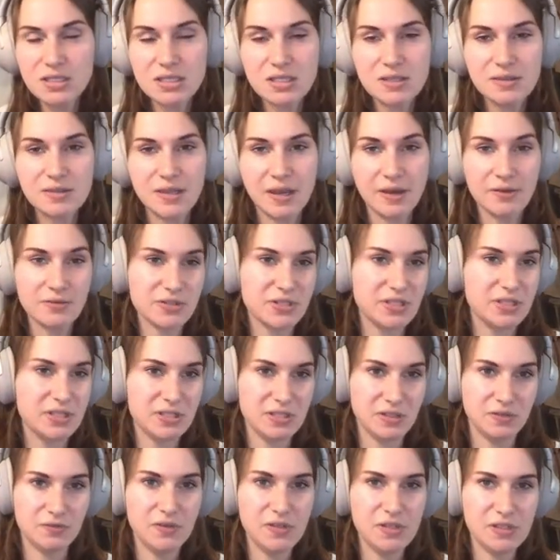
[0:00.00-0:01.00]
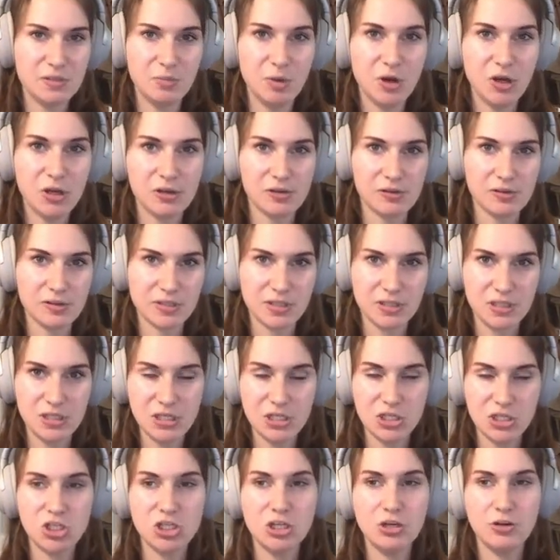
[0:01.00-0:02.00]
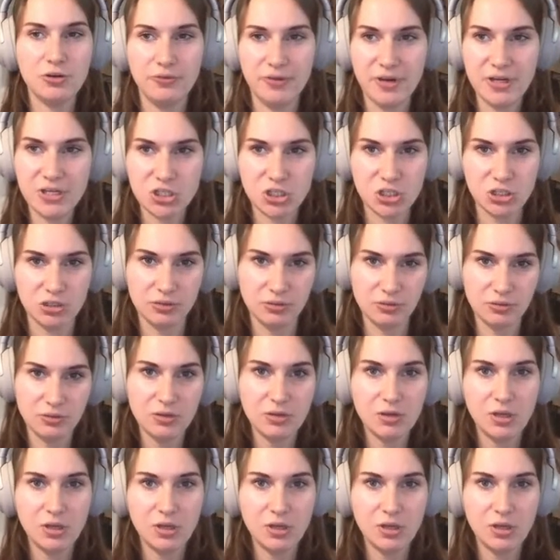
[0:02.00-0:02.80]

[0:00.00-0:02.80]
thousands of these models in each iteration